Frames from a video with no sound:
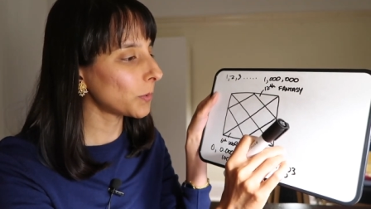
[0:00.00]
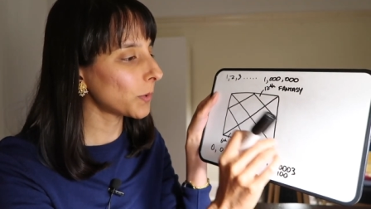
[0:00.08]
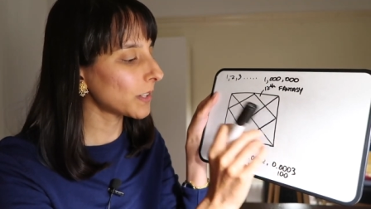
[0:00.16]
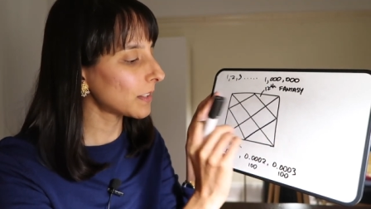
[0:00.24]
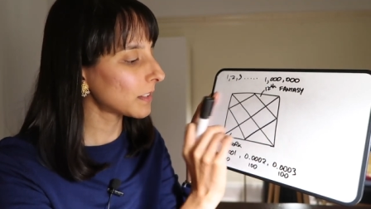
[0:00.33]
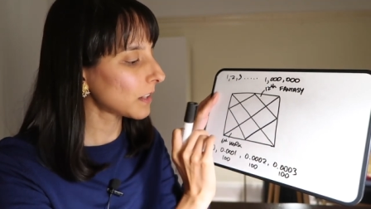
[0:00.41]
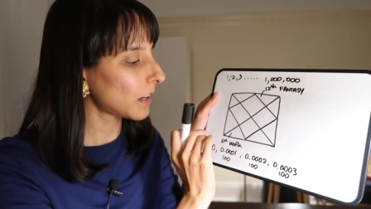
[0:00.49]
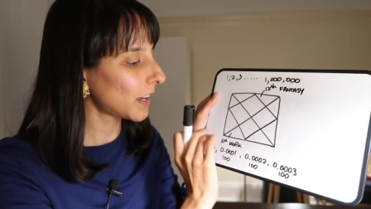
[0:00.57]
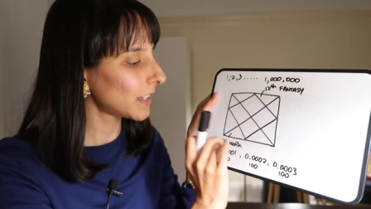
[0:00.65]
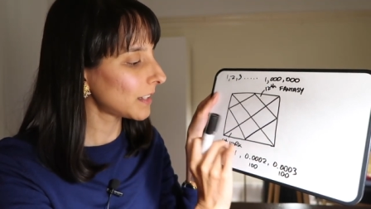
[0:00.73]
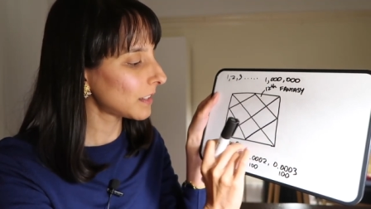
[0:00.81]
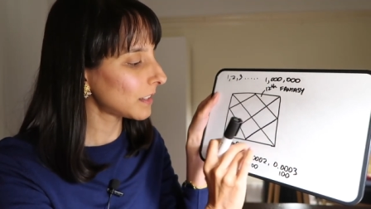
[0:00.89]
What are the
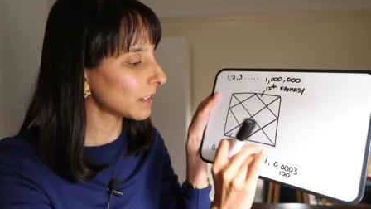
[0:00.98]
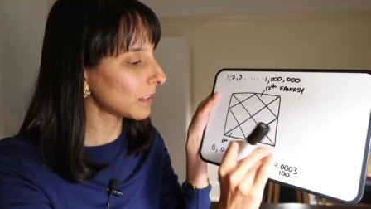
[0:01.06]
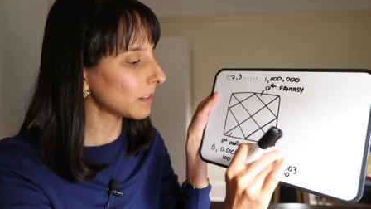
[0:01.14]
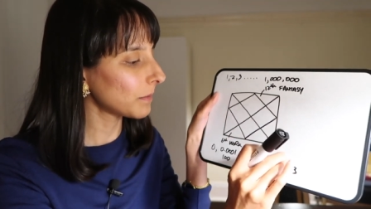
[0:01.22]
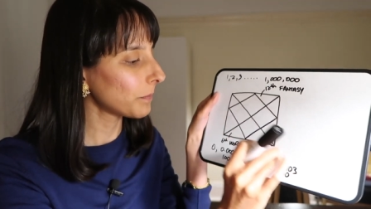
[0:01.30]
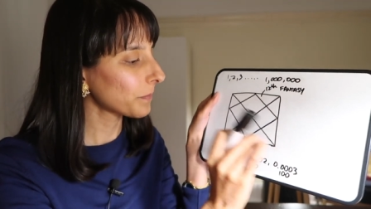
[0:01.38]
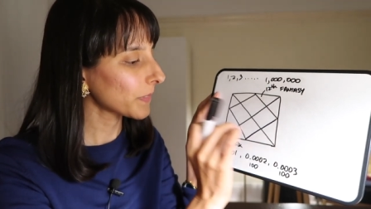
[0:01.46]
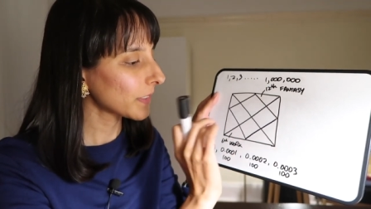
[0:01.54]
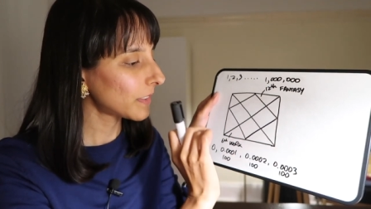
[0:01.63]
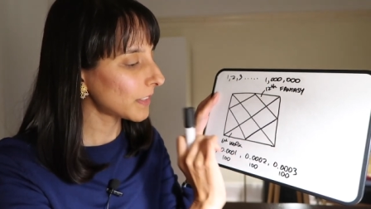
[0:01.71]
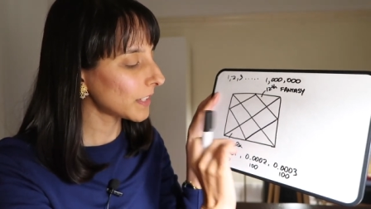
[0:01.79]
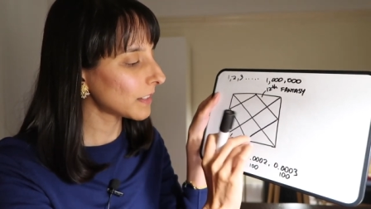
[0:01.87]
tiny little
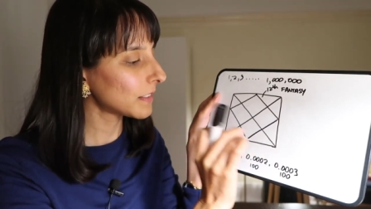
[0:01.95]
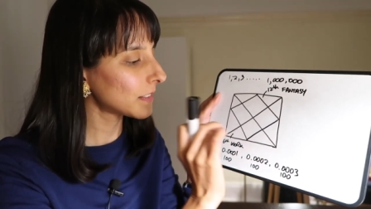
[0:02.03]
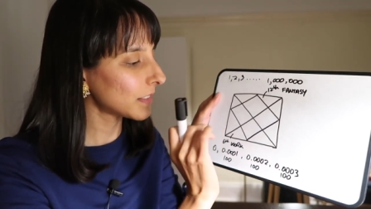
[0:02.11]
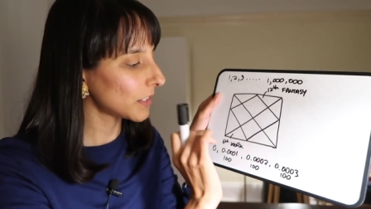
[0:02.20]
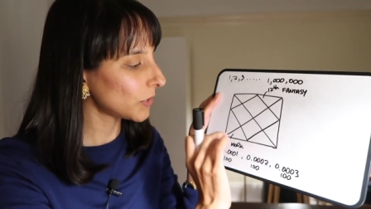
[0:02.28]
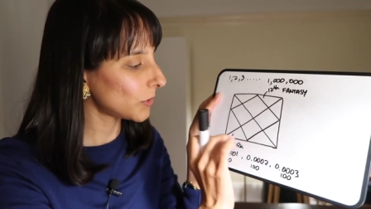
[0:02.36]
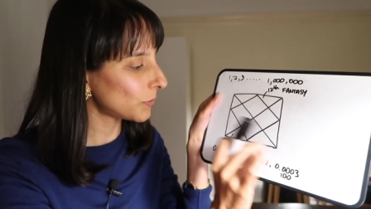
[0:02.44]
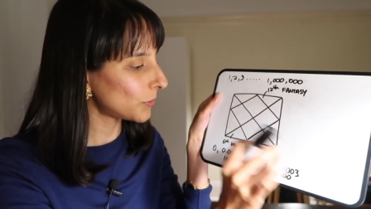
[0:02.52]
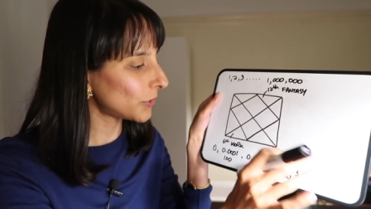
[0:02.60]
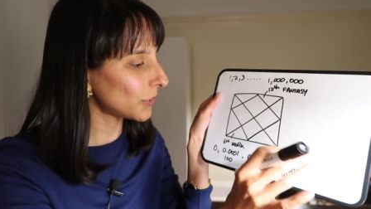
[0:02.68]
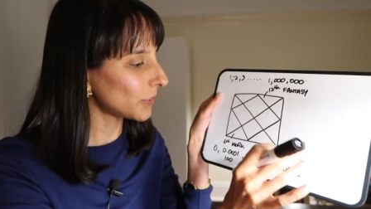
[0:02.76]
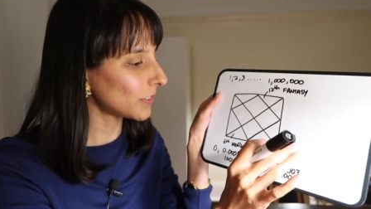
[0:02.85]
things that you
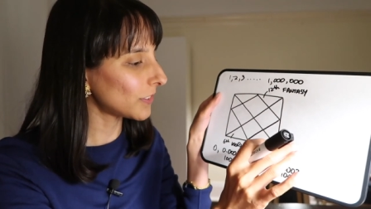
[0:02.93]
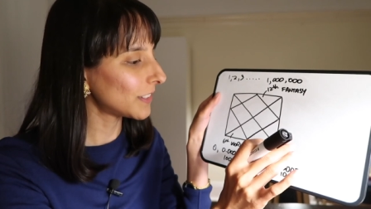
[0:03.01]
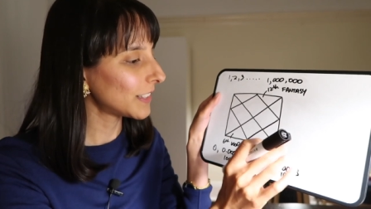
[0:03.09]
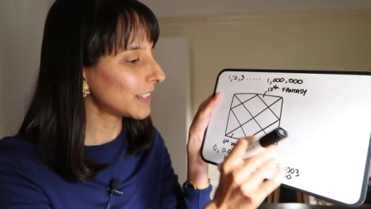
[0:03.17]
do,